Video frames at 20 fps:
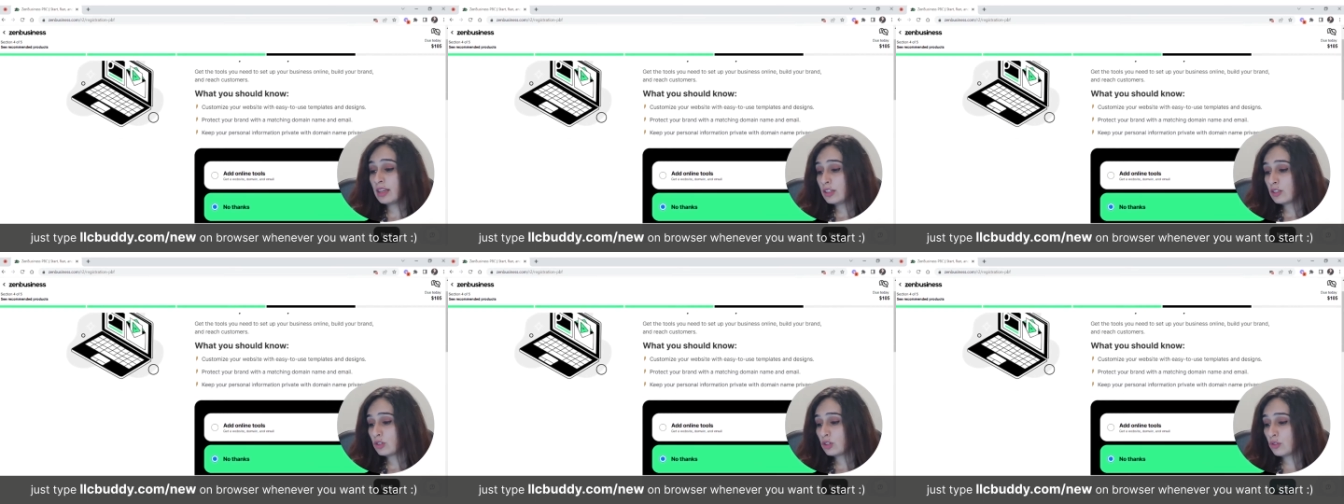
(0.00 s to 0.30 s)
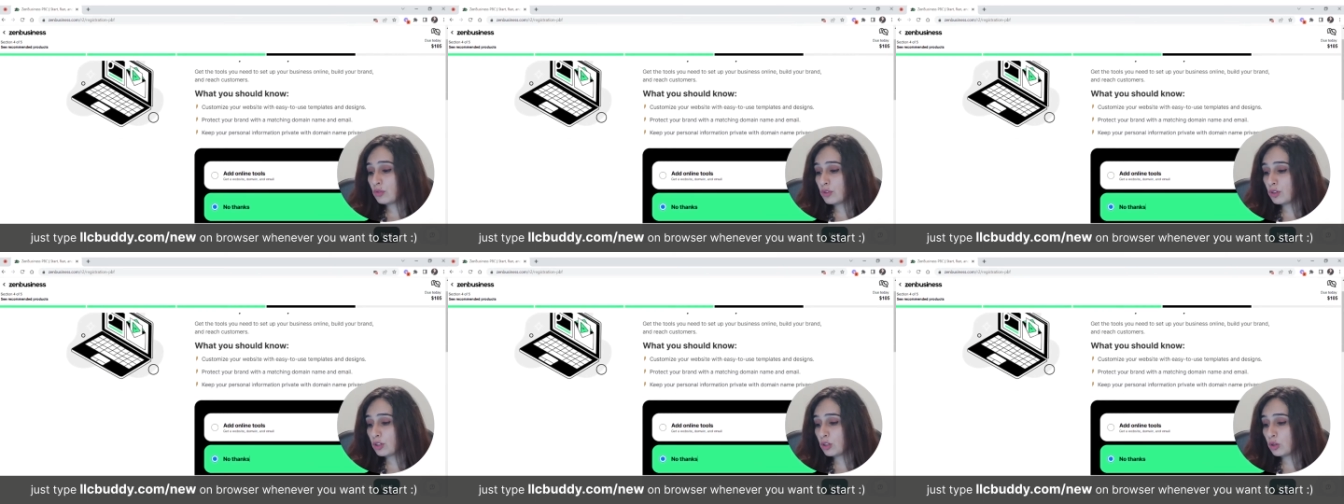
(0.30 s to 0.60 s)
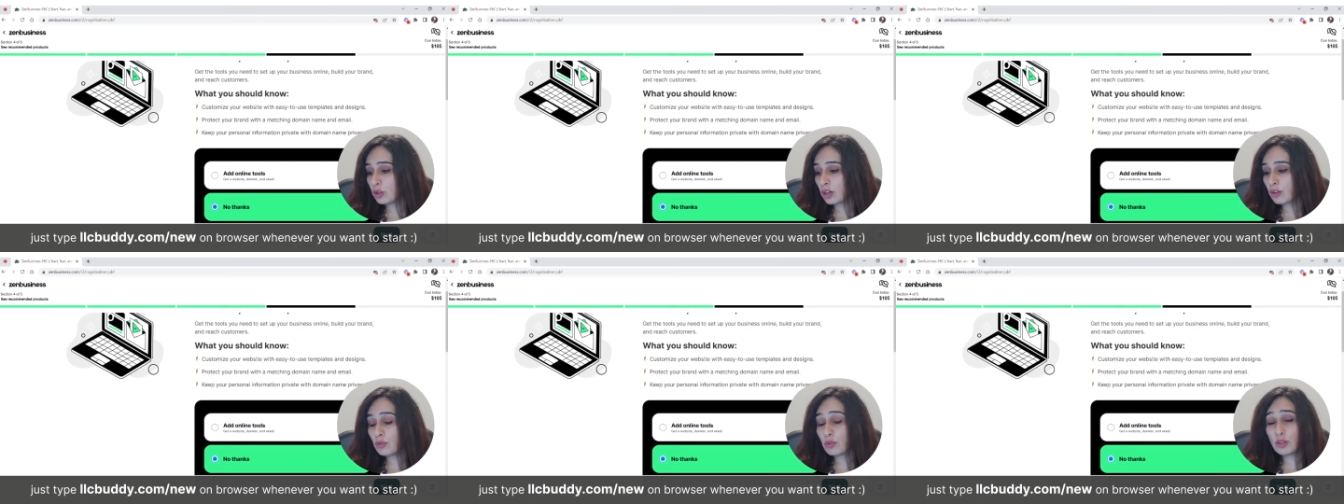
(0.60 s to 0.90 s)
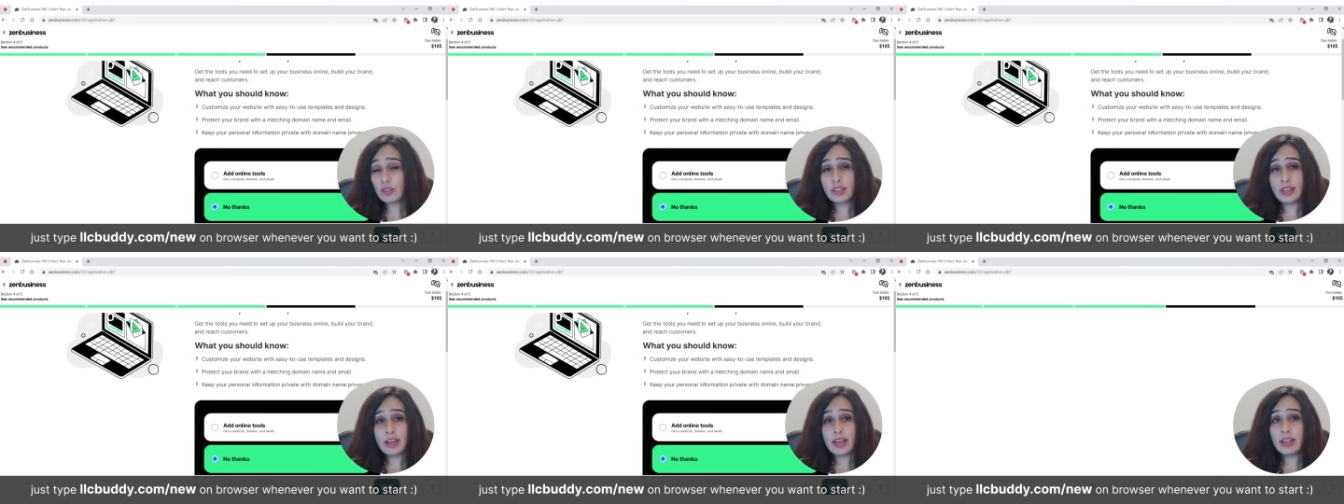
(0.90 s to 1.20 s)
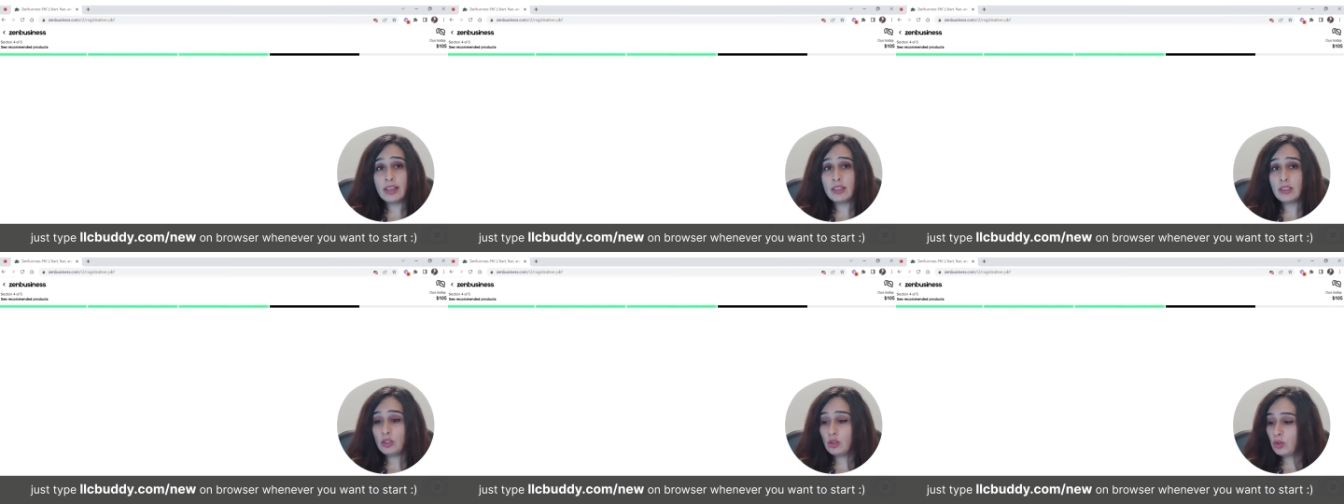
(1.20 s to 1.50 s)
So if you're looking for
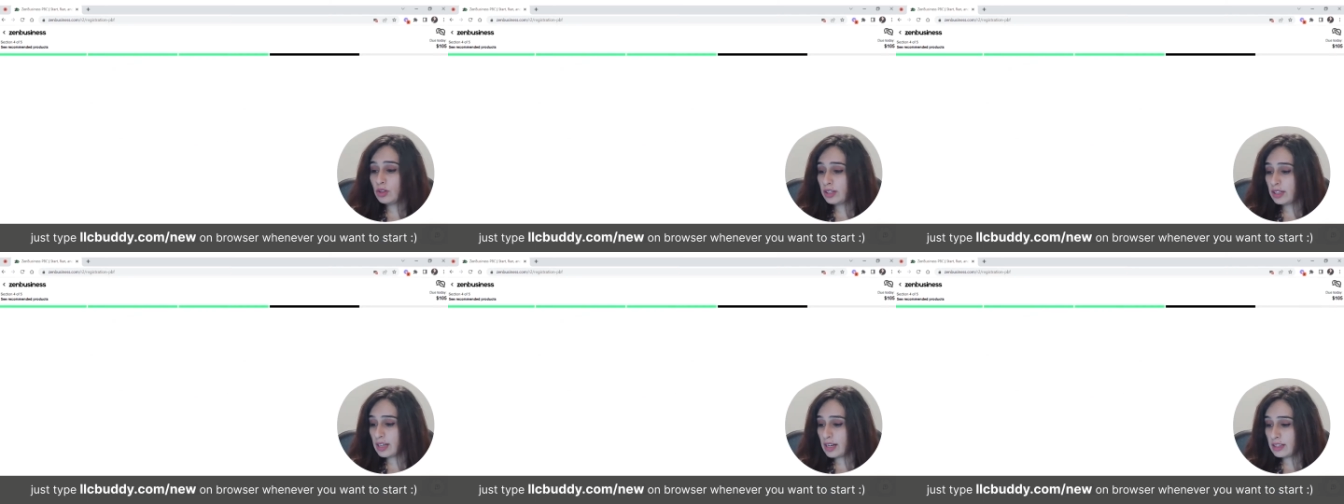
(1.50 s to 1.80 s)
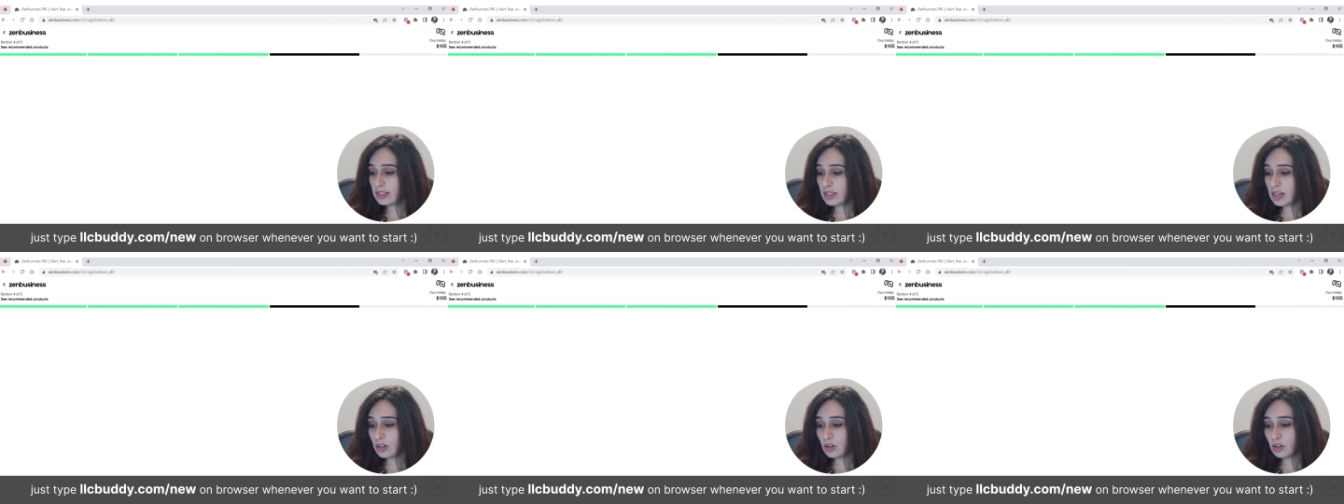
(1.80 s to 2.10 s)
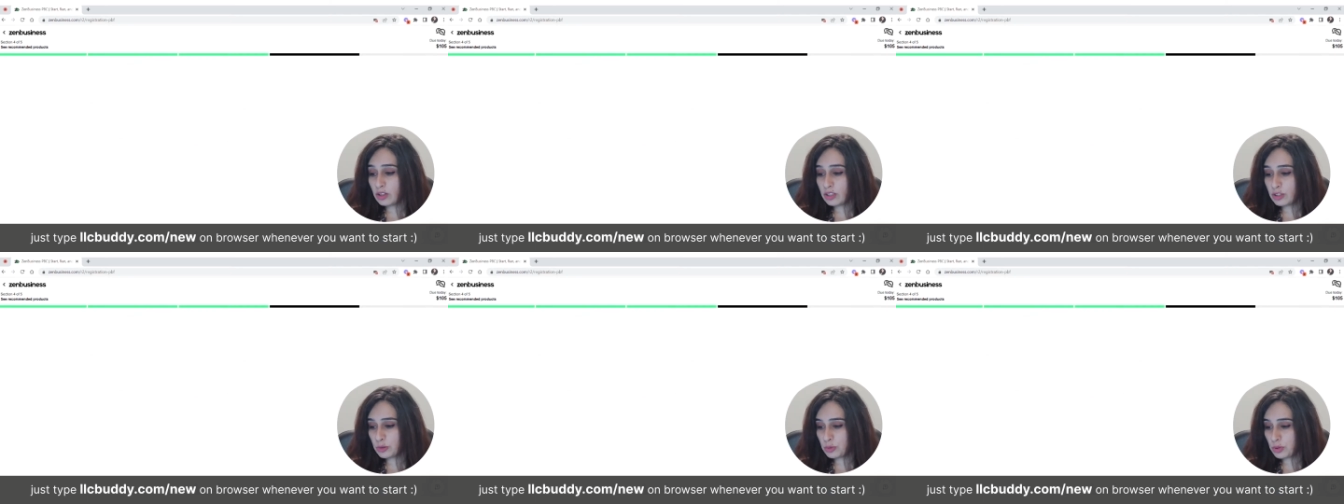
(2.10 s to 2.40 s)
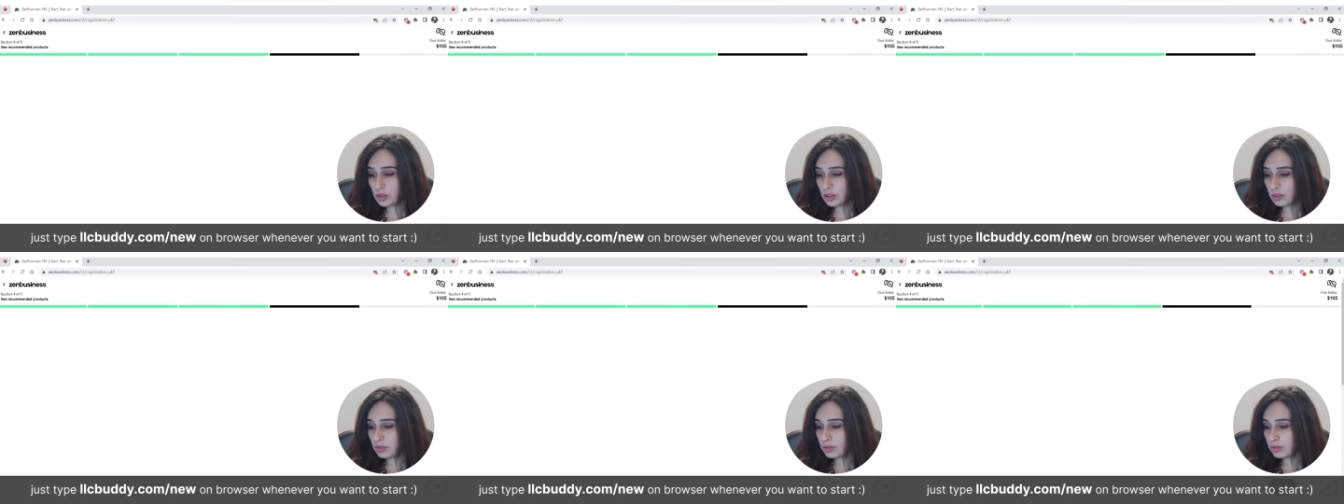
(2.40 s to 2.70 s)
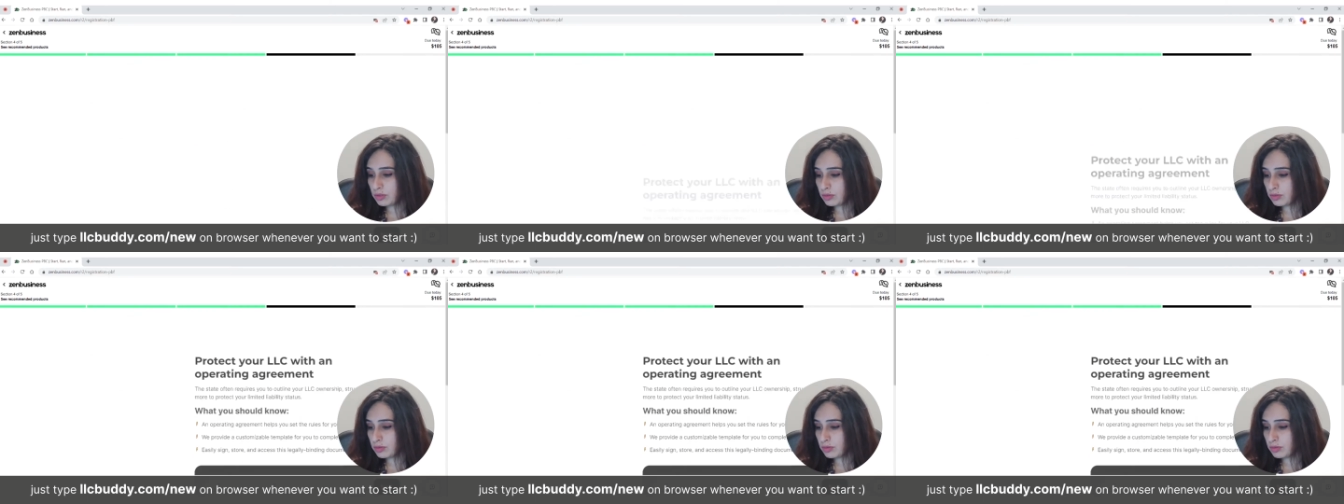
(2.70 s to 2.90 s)
that, you can add that on as well.